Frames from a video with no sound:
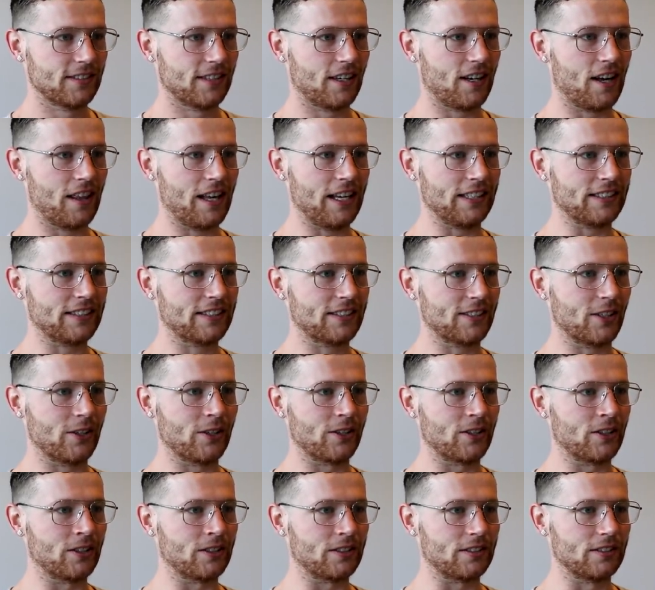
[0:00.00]
Oh, that's so
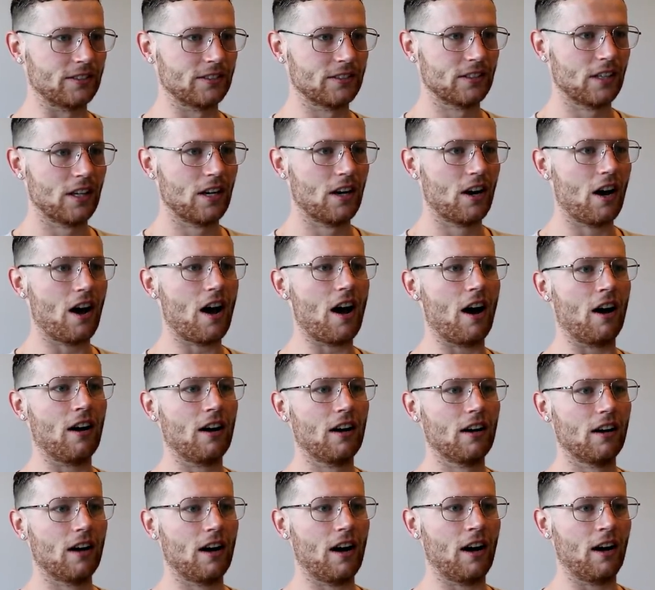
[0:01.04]
good. Oh,
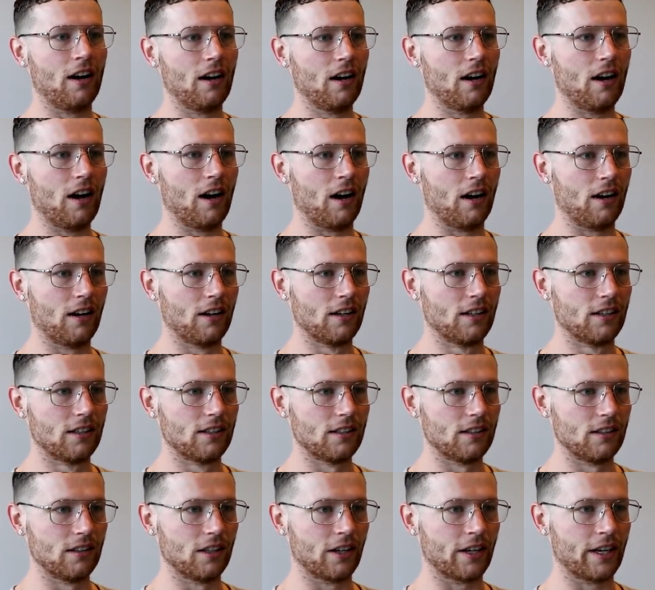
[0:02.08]
oh,
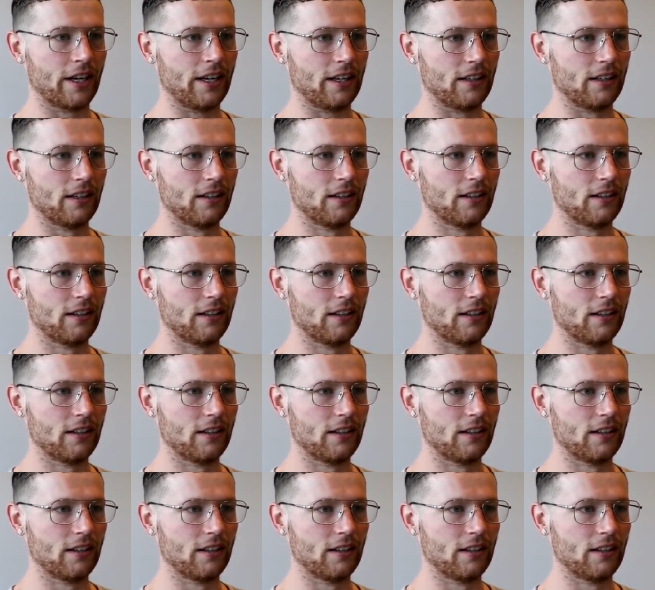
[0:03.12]
oh. Look at it.